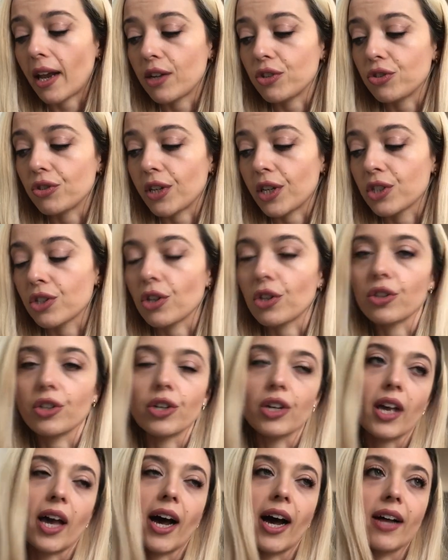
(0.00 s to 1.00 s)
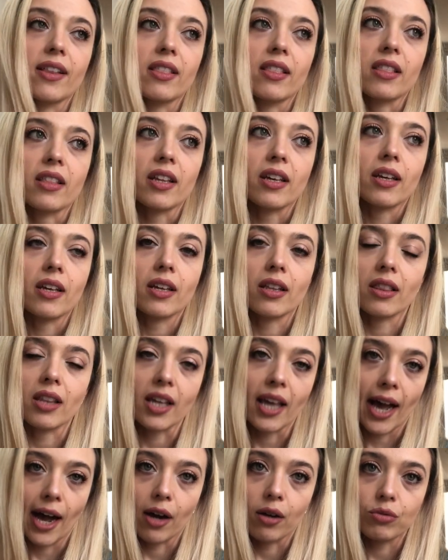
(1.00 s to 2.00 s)
I do like to look at the, the
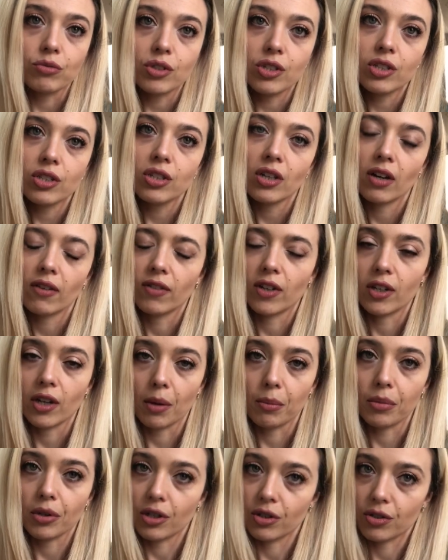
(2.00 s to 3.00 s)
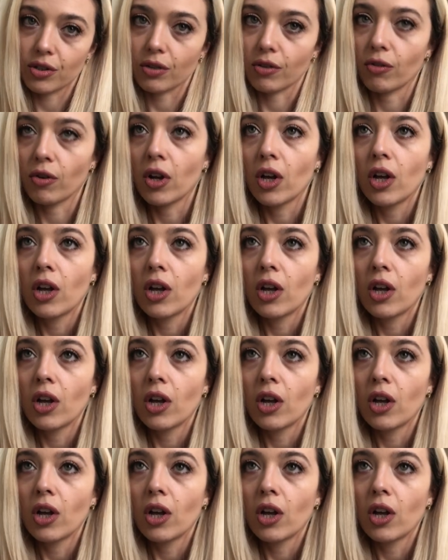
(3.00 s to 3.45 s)
count of the numbers of